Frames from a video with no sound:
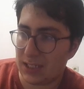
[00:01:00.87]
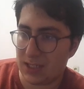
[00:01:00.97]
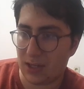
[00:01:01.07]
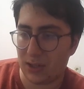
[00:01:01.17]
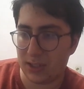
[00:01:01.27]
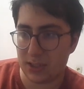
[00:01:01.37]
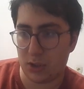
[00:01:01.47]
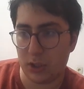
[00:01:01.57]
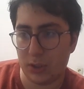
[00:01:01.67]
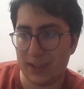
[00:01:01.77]
I just start the
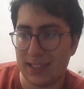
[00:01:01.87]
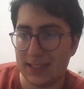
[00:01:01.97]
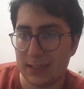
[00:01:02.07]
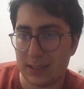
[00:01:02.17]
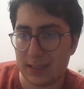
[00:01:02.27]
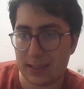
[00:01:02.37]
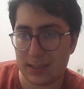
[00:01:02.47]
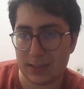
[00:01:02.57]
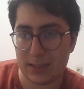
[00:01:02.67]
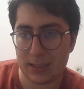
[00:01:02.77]
solenoid and
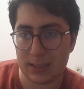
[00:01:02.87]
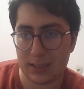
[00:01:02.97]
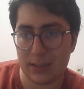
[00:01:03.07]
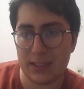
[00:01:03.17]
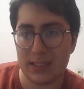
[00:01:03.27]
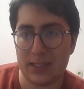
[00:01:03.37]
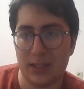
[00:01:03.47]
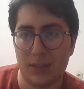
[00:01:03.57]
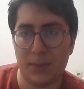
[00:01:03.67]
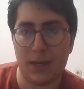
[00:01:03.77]

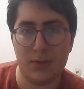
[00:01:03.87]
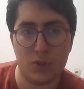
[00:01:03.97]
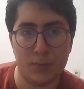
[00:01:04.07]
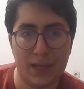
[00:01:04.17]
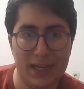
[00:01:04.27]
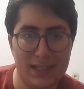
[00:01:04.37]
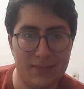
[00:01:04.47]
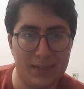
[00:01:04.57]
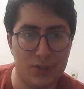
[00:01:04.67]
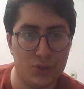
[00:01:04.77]
start the power supply
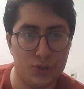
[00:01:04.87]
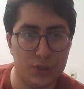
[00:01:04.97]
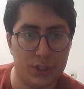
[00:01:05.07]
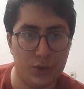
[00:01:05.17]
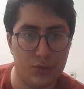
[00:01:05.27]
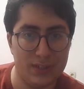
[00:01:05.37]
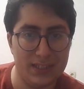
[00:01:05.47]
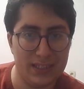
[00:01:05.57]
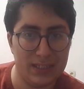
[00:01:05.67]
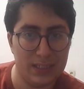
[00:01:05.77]
and measure the
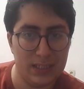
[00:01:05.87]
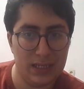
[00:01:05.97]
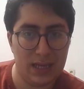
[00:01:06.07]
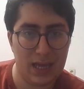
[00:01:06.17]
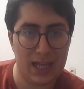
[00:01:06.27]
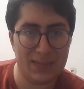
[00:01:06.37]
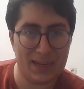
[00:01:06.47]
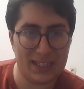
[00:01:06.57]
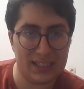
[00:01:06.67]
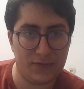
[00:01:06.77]
current and the
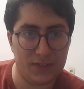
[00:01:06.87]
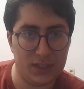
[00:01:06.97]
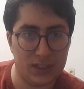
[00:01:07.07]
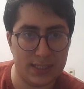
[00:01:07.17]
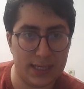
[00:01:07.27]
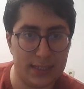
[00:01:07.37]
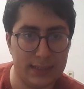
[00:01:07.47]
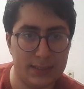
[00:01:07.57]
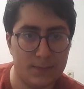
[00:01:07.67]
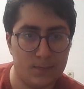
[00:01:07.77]
magnetic field
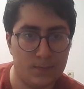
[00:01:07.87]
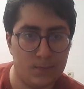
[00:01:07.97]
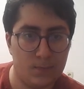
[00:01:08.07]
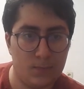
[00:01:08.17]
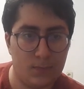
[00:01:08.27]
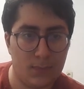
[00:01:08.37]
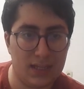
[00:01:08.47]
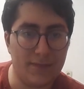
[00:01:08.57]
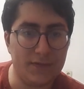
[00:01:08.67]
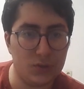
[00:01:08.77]
inside.
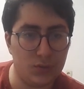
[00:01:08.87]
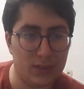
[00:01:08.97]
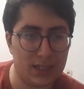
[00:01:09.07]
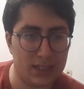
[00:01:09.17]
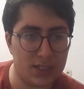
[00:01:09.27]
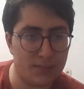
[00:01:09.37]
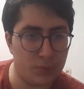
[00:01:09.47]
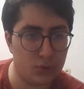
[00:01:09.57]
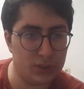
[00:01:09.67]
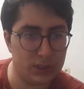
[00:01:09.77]
But after doing that, it's
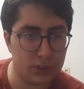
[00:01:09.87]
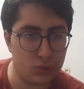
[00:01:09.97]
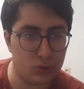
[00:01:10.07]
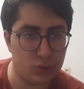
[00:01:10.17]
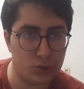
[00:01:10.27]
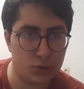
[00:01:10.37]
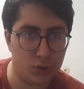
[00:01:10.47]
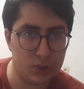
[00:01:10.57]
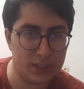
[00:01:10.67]
important to